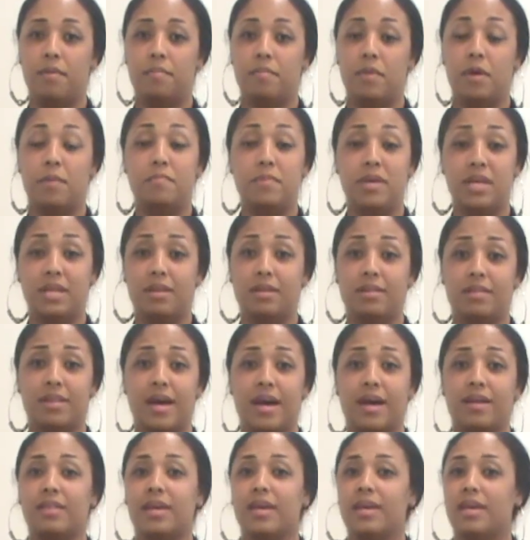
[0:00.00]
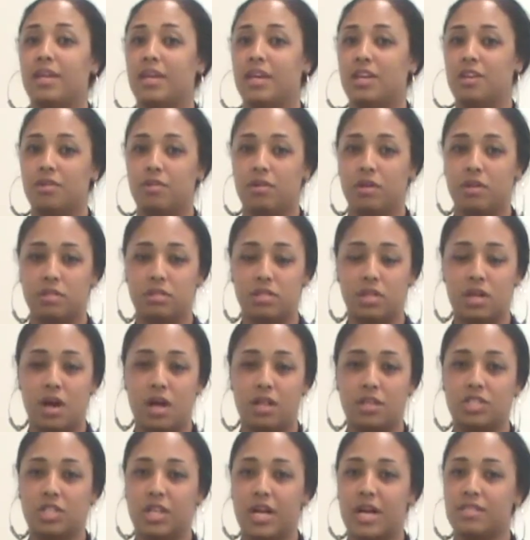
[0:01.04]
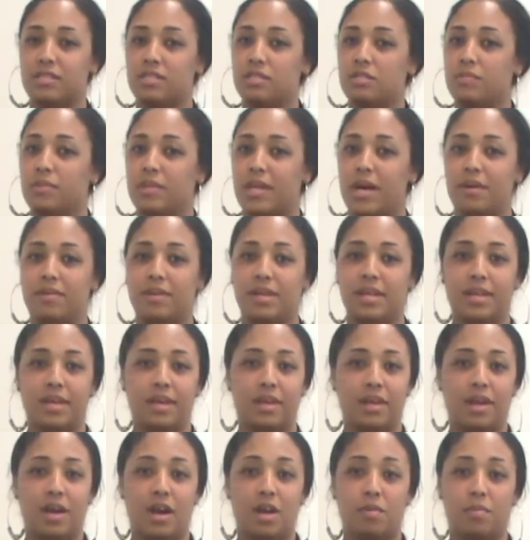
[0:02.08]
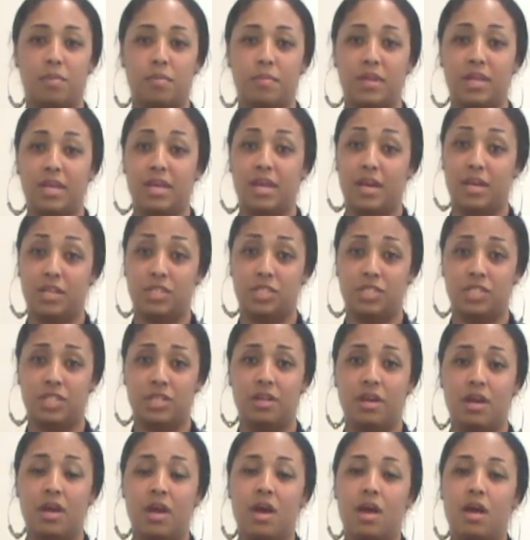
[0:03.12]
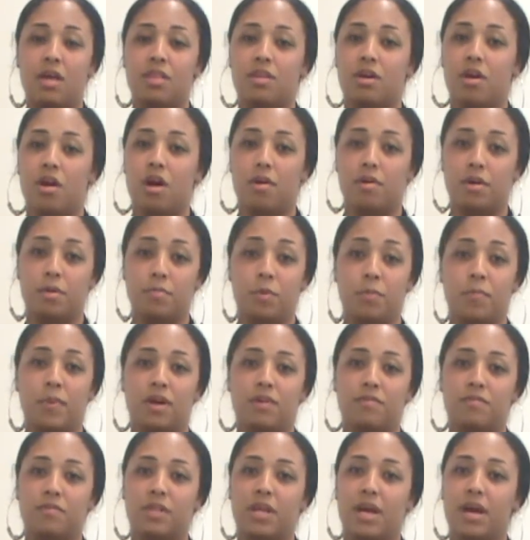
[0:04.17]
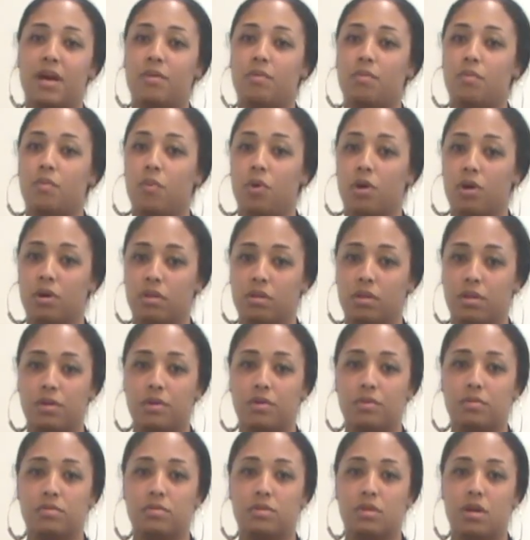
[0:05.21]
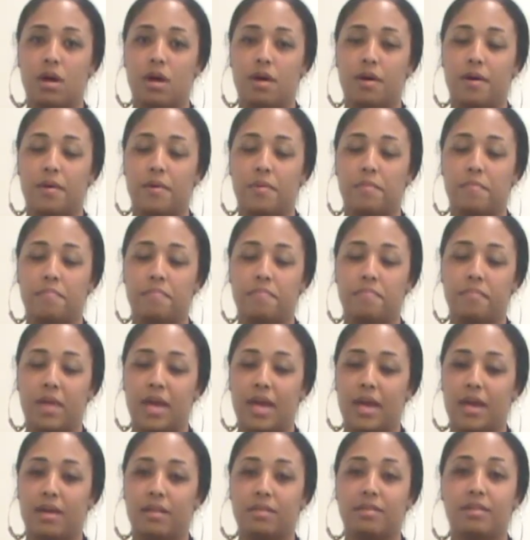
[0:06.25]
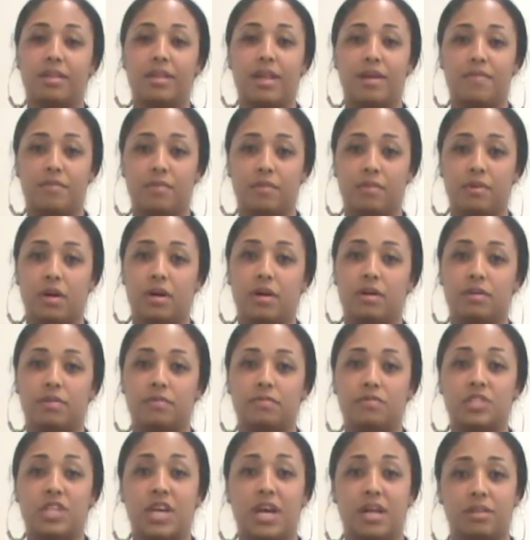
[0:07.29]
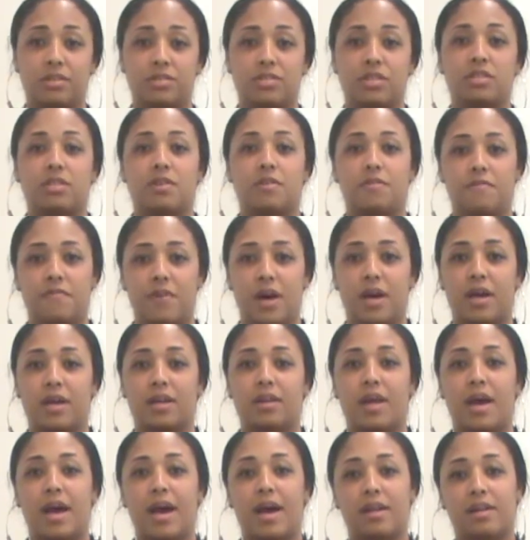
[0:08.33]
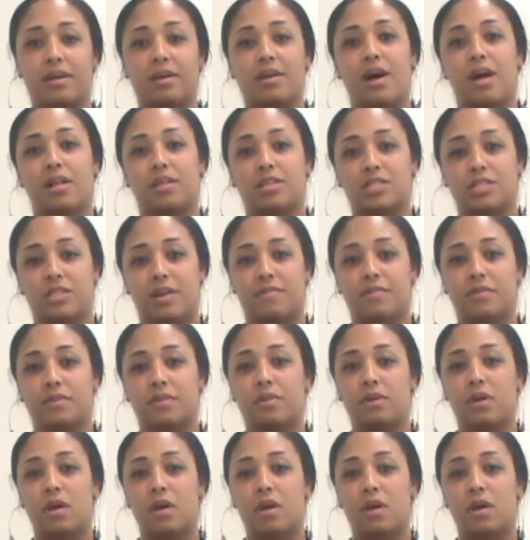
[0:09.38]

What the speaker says: meaning that they can enter into college classes without needing any kind of remediation. They're already prepared for that workload and the level of challenge that they'll find at a college level.